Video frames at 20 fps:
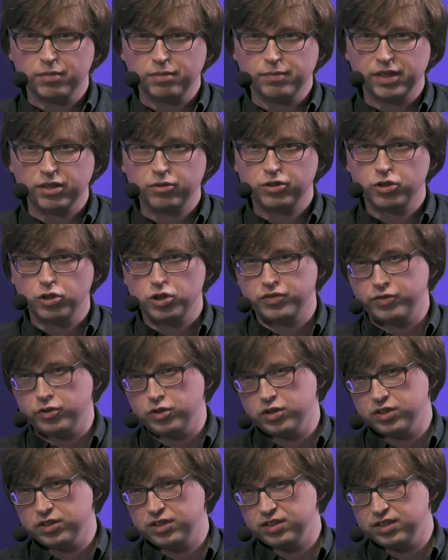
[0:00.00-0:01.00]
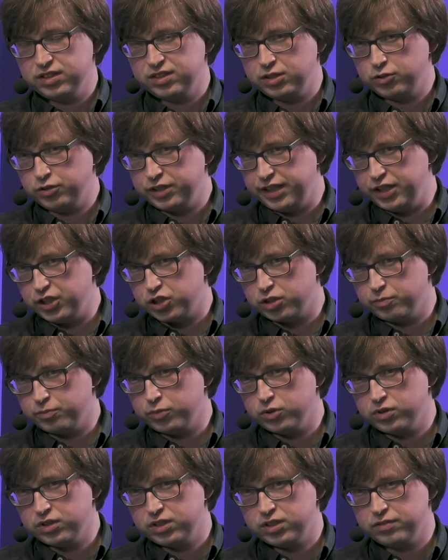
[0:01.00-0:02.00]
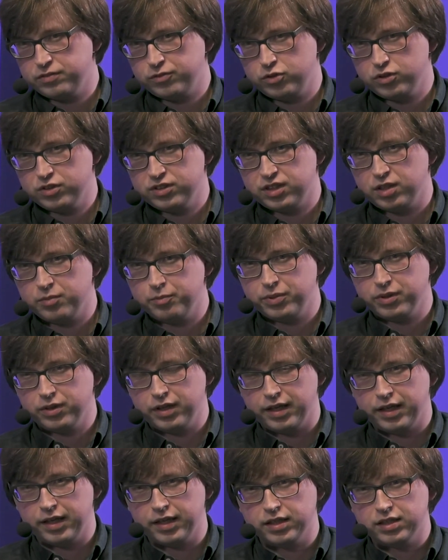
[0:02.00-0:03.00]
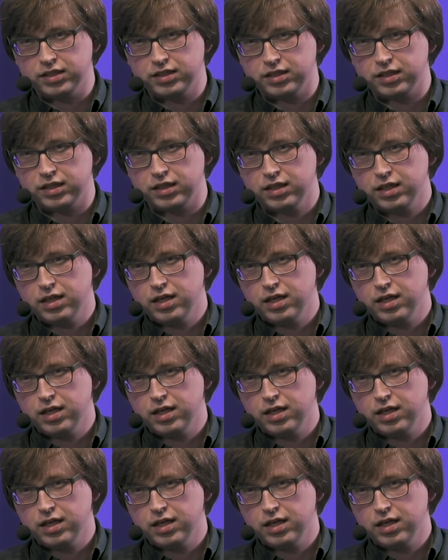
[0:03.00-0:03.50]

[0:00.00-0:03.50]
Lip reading: research focus is education policy, for example, and